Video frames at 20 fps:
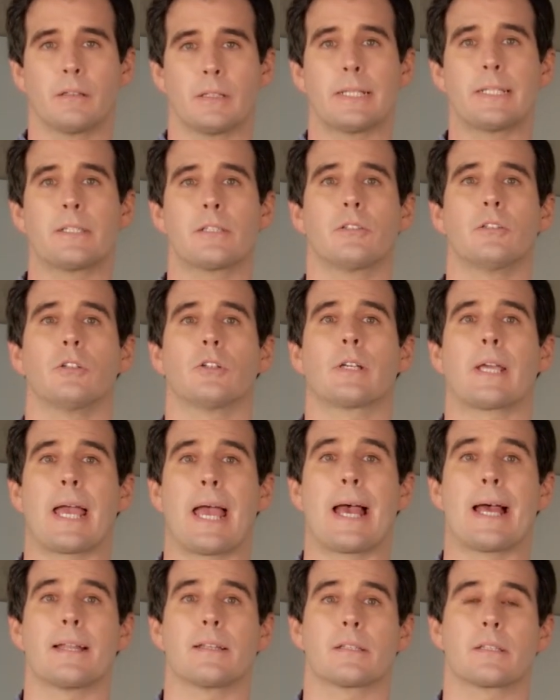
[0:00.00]
Let's look
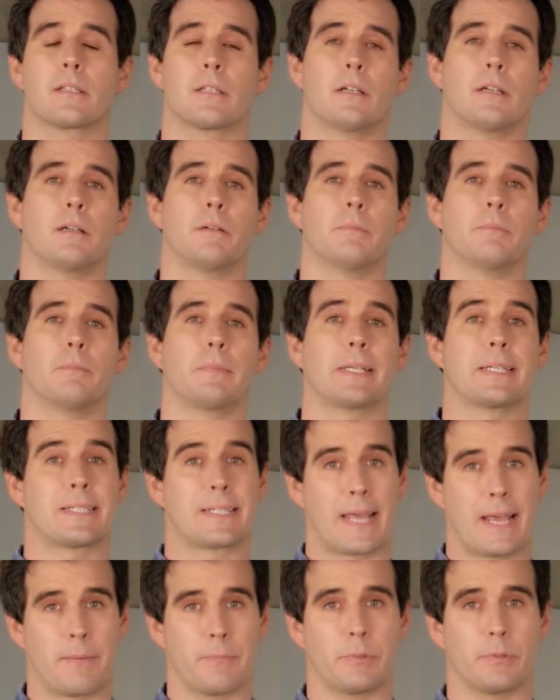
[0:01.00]
at some
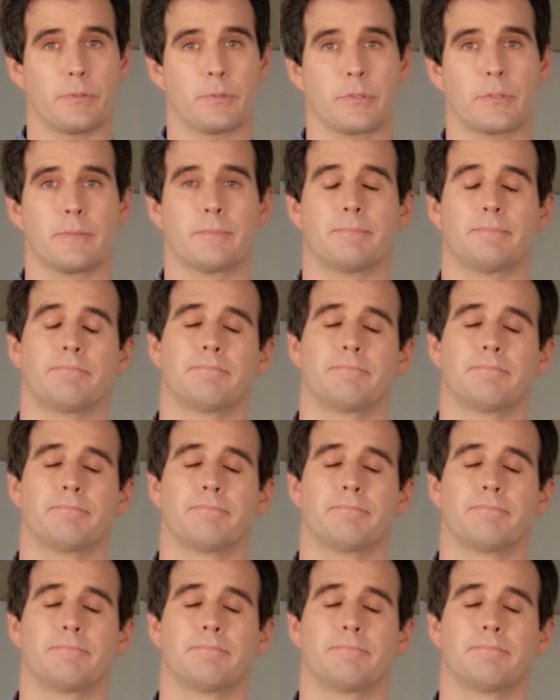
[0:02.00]
examples.